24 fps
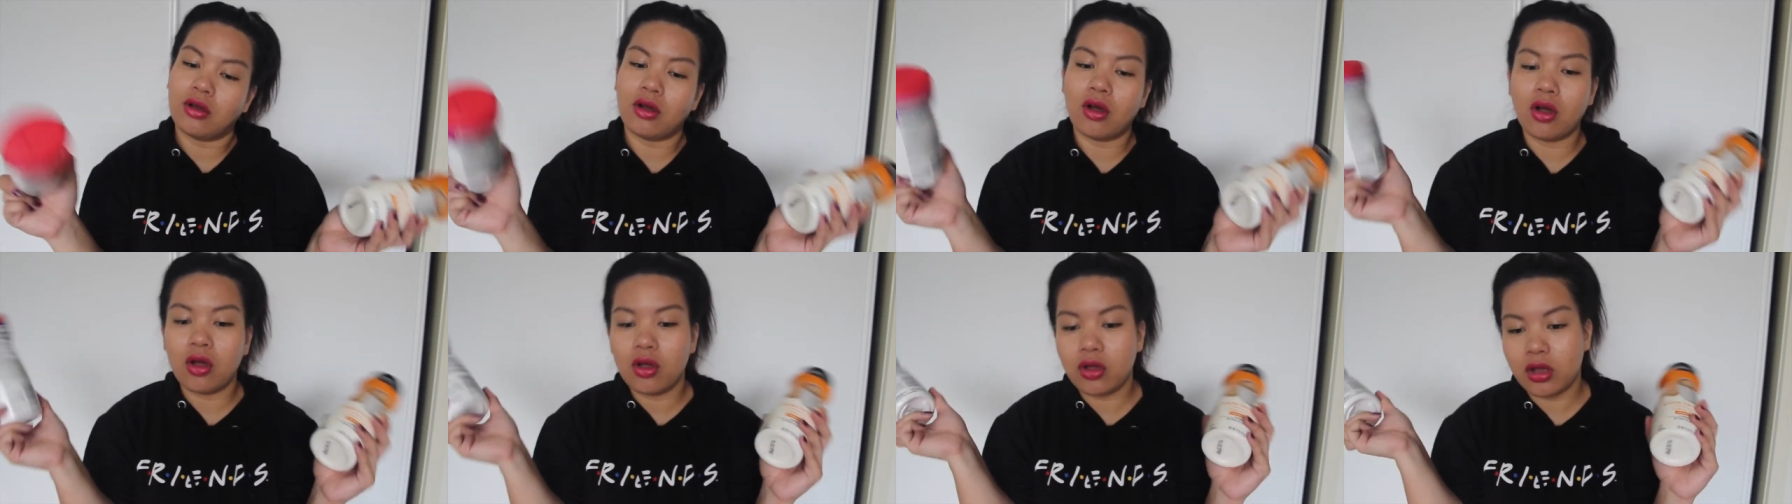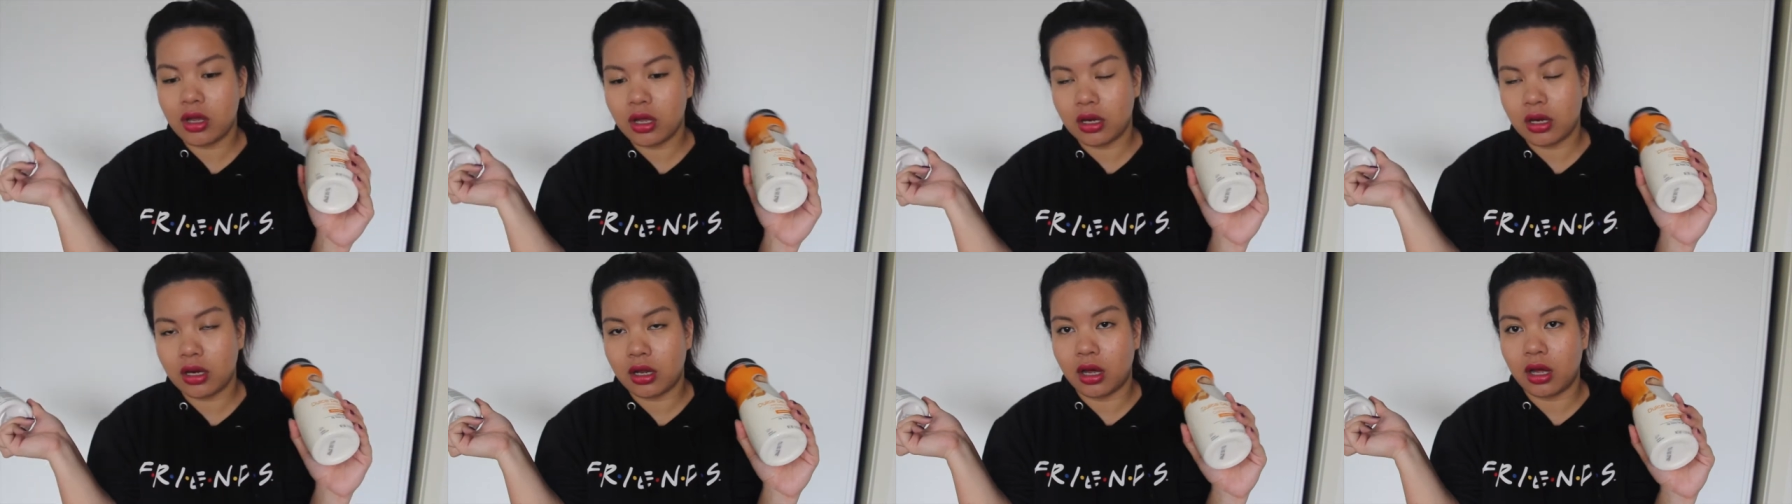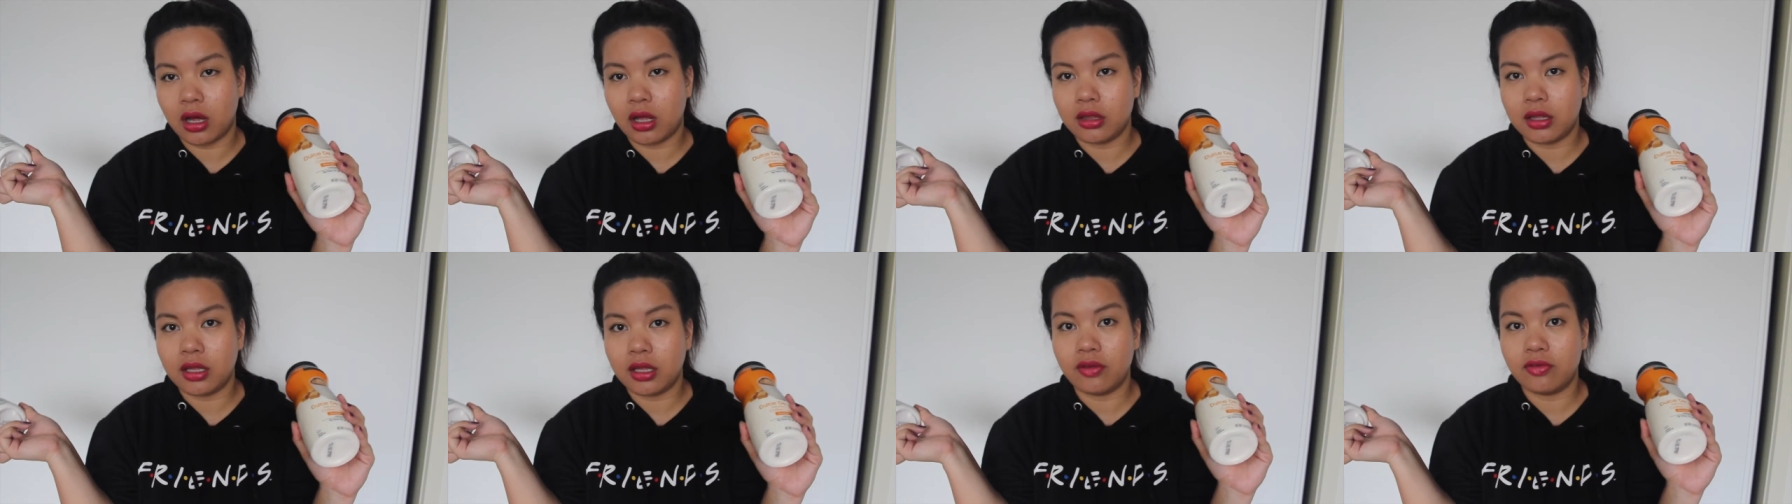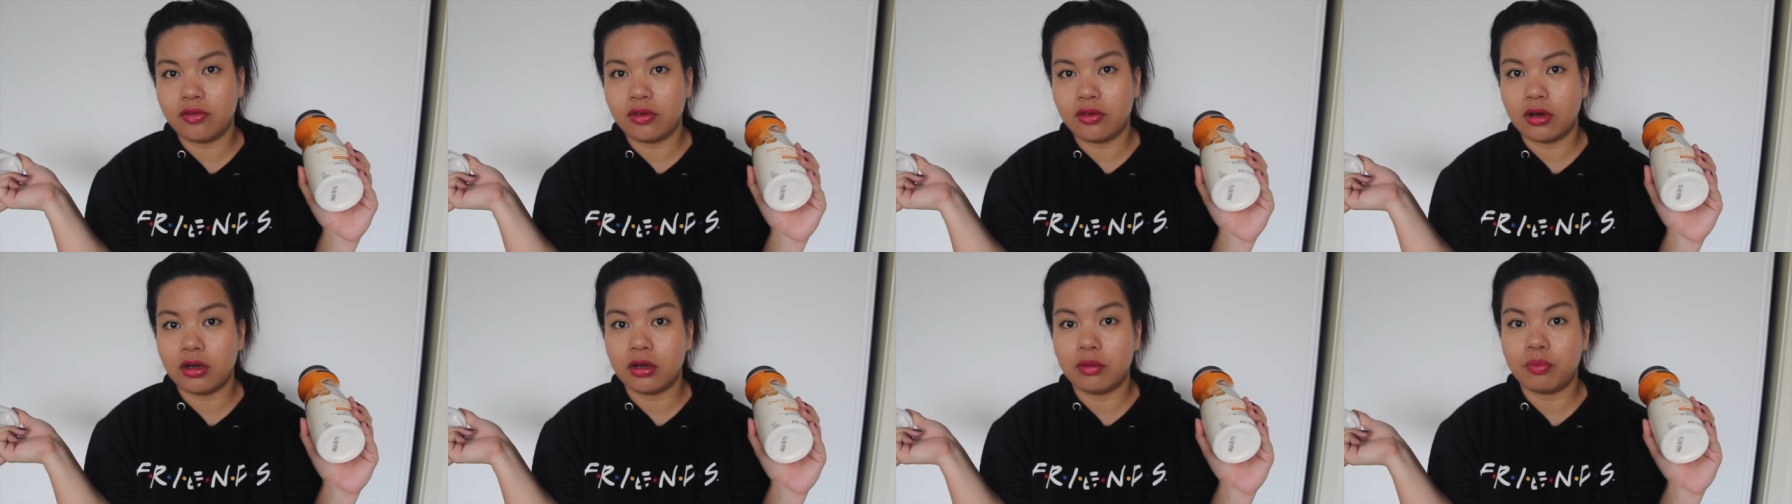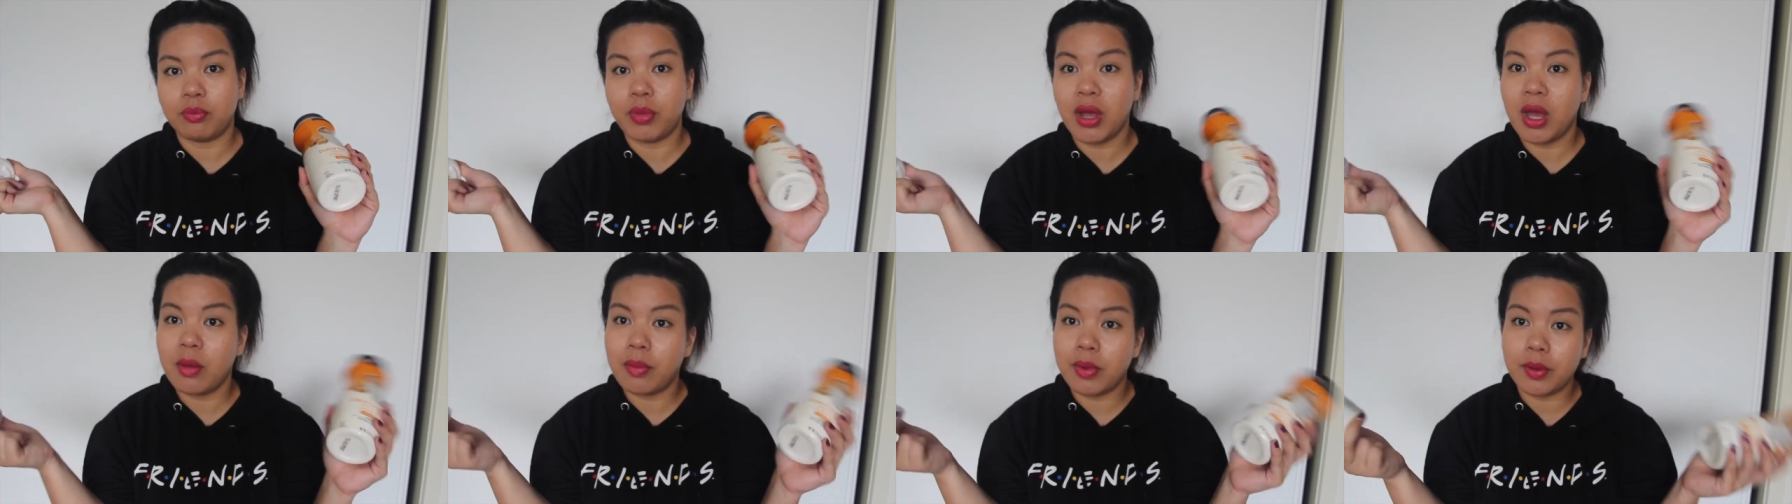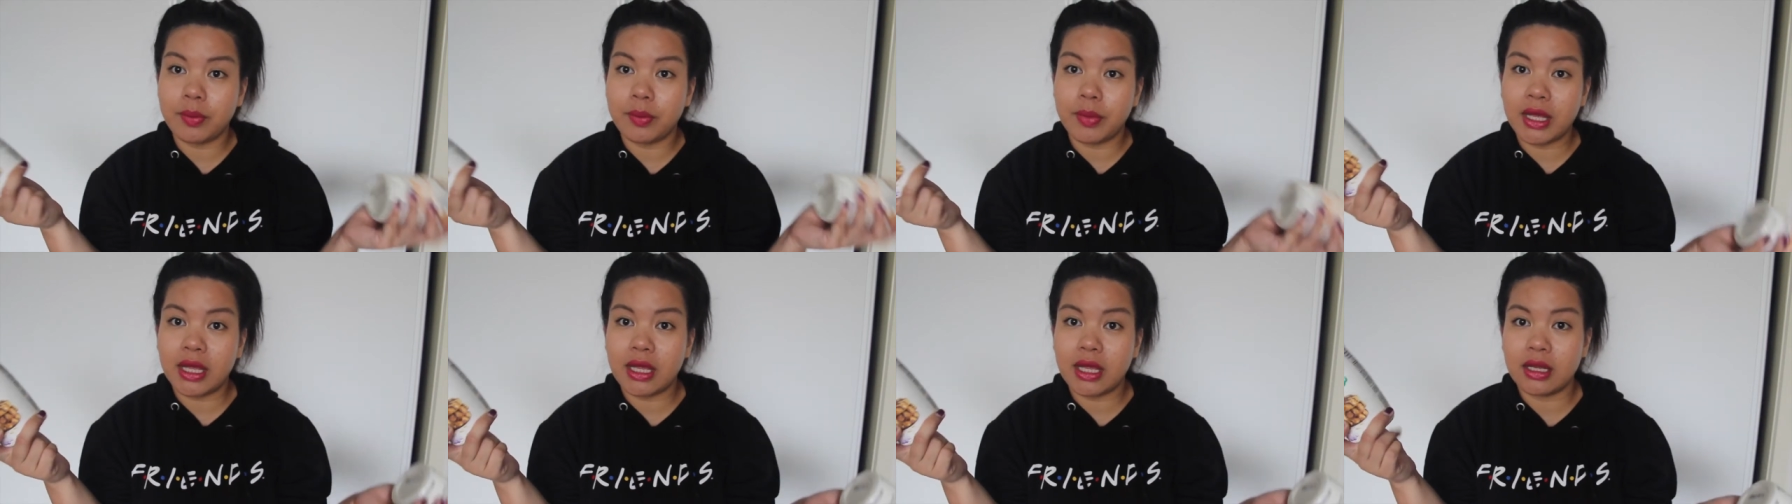coconut, they've got
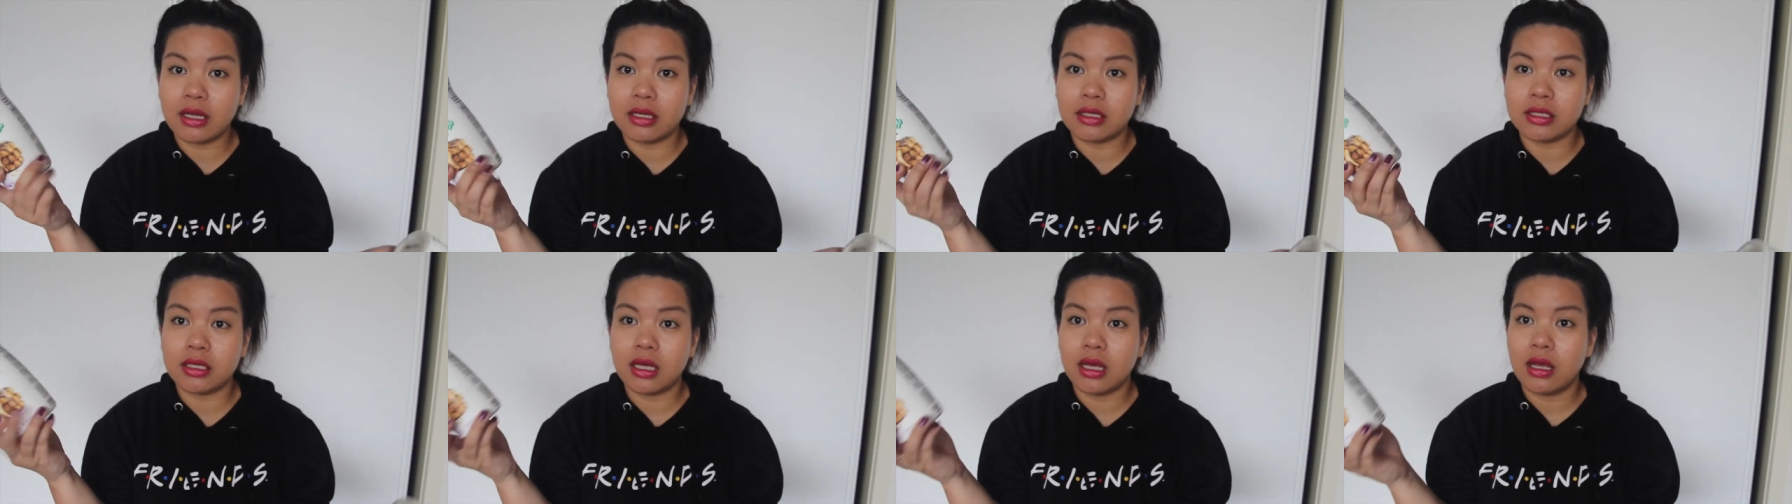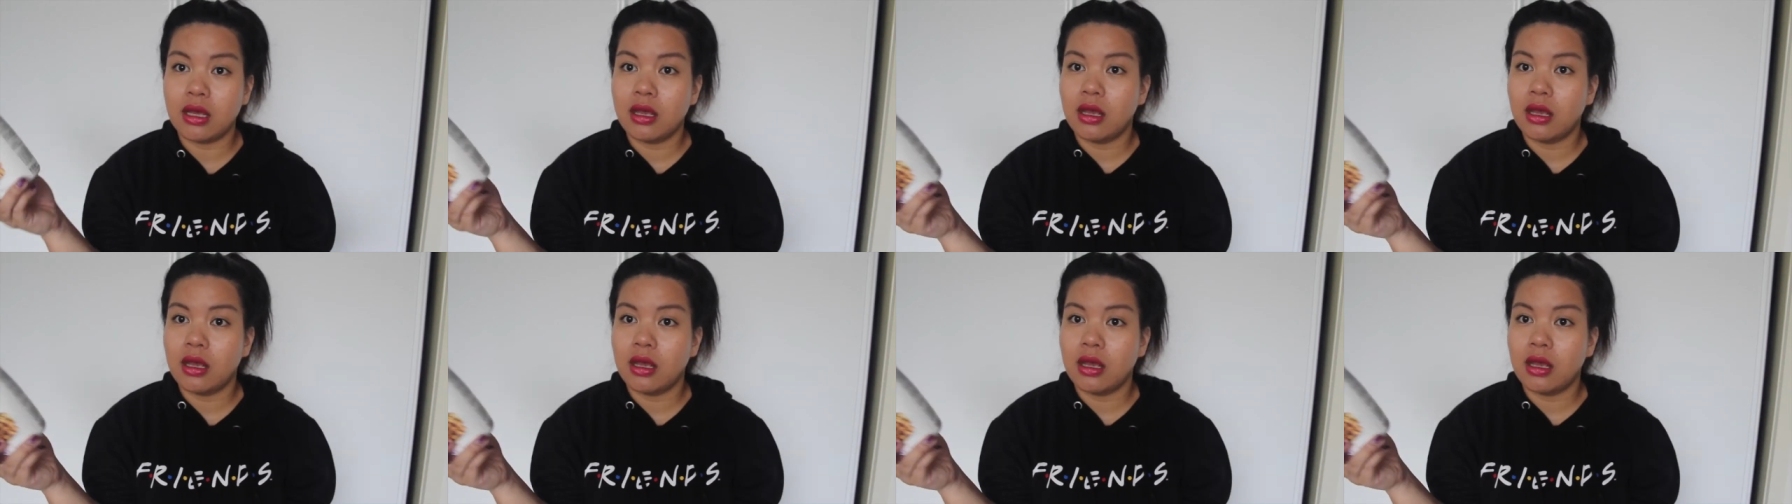peppermint,